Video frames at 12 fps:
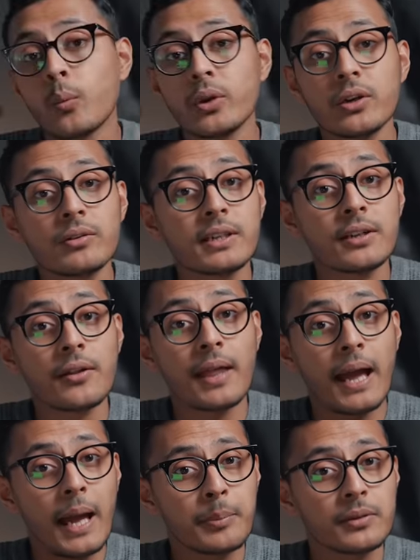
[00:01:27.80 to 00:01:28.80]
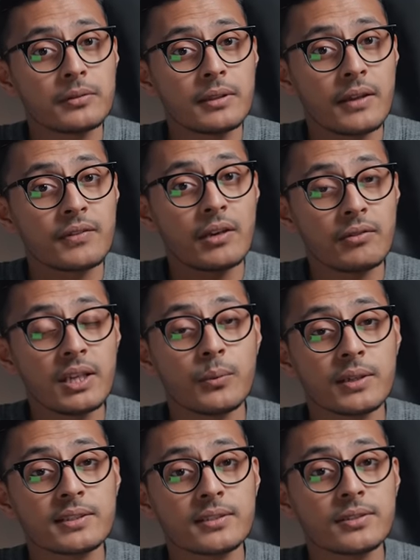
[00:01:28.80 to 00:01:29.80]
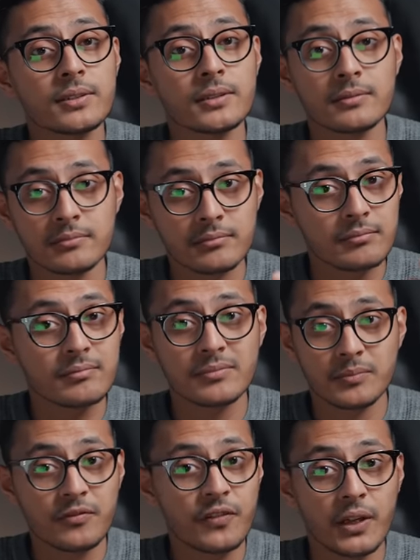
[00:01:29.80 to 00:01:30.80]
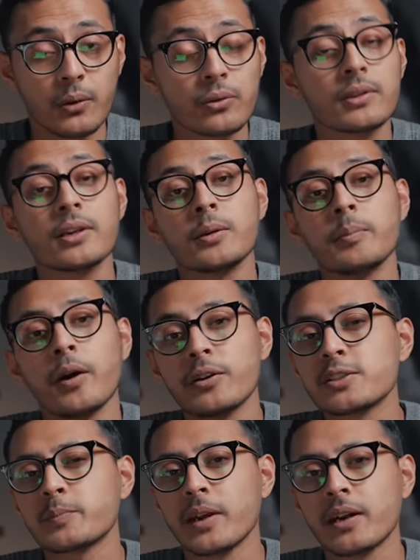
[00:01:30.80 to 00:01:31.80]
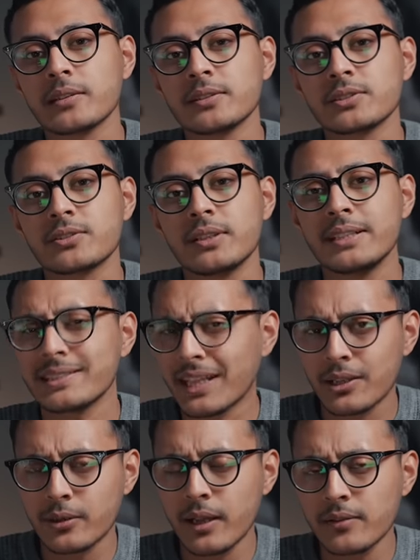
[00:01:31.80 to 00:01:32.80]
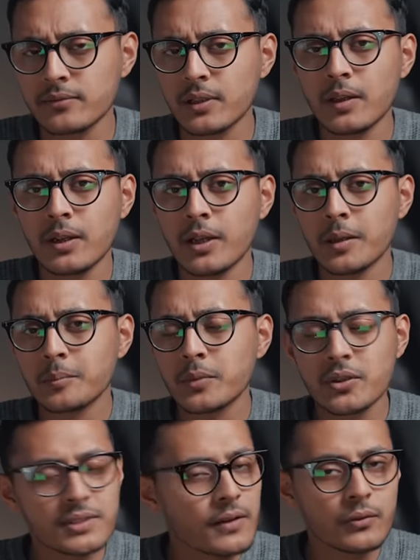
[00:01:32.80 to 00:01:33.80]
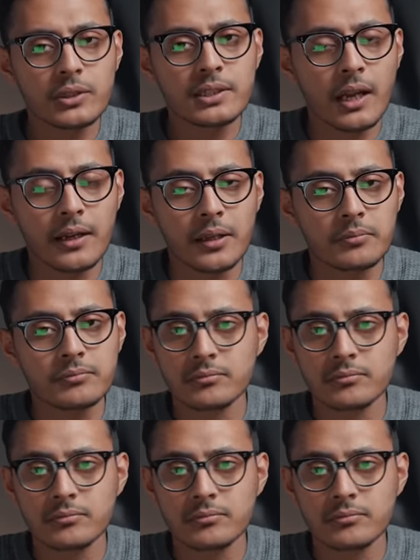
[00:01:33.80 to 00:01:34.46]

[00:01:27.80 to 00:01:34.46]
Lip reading: We already know that Apple, if they really wanted to fit all of the components behind the screen, they could have, because they've already done it.